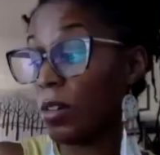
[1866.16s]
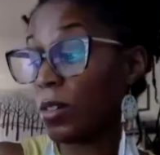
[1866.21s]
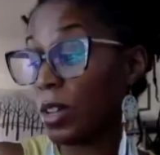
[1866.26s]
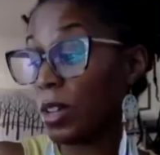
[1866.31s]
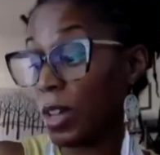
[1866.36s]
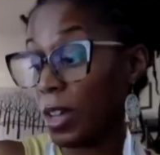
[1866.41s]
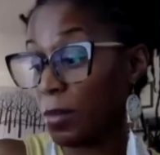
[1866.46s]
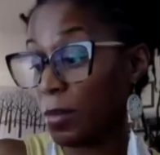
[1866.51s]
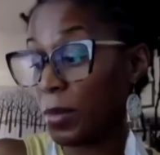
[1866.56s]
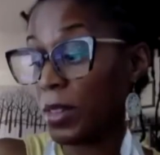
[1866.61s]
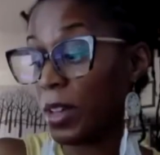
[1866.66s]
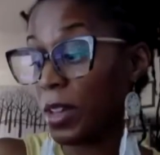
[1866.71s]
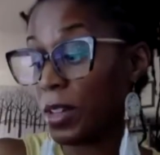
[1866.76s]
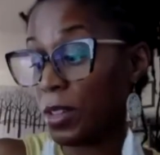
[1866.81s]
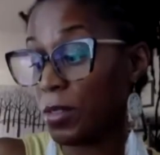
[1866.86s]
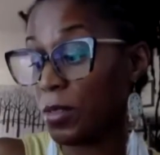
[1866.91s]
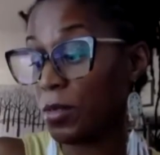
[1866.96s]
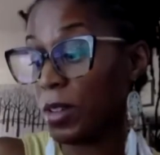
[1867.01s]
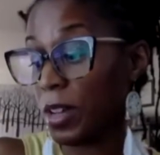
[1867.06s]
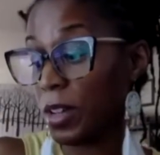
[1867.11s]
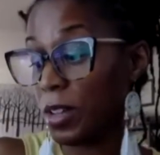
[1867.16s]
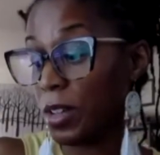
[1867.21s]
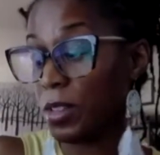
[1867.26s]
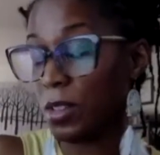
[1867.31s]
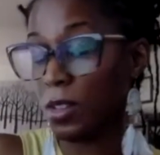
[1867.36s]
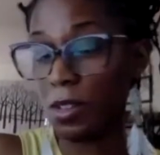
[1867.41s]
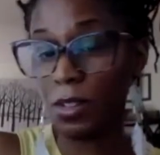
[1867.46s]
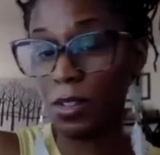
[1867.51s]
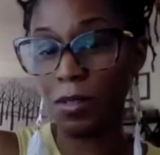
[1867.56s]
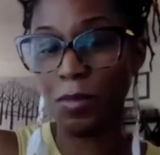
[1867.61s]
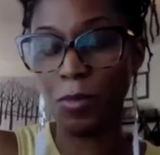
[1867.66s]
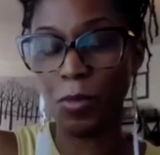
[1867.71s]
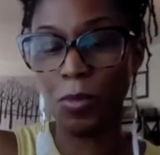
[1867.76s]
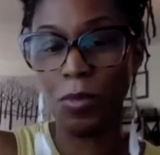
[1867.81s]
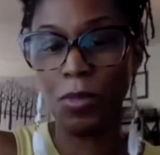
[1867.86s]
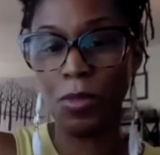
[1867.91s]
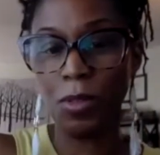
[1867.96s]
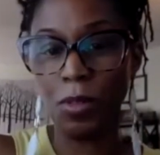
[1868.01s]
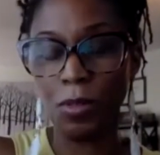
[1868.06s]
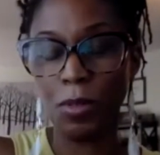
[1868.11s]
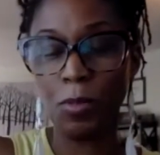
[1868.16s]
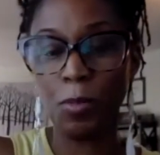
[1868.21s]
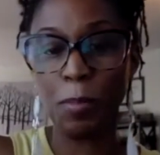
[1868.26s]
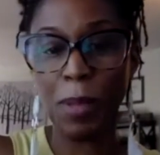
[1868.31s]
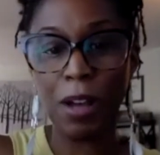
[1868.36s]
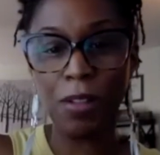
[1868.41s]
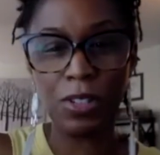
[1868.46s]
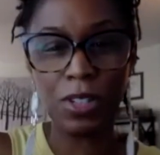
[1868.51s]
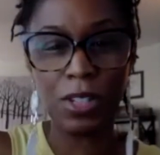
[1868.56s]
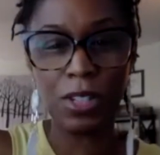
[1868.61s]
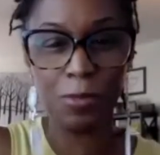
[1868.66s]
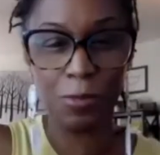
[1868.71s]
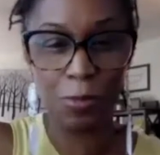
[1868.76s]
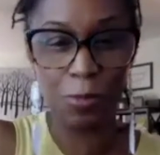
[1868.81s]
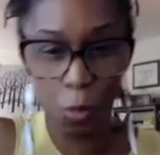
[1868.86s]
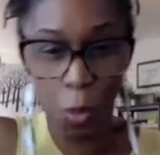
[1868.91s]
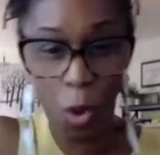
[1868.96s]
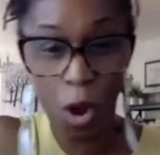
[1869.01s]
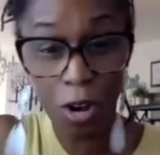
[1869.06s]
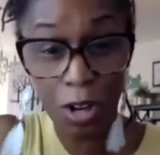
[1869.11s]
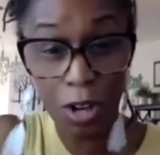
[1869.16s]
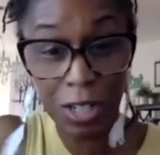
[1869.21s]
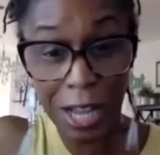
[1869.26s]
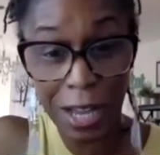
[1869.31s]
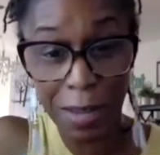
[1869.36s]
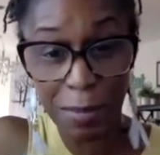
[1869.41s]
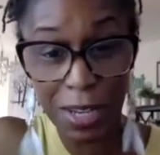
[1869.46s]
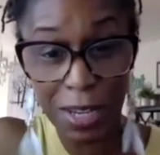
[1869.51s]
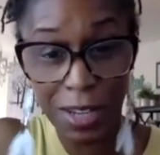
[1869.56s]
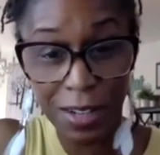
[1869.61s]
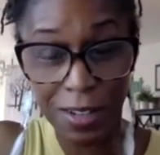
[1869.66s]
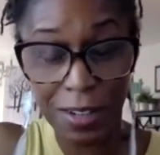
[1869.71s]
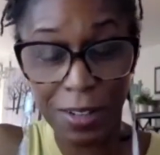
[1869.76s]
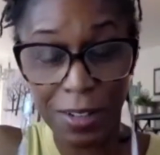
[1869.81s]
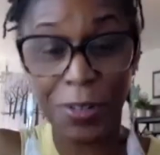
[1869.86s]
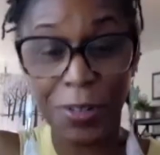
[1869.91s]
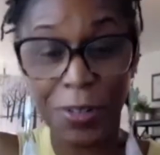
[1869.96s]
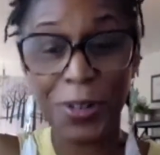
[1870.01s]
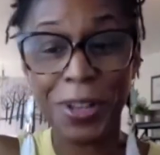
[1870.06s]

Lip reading: Okay. But that you like the mountain wall climbing. Okay.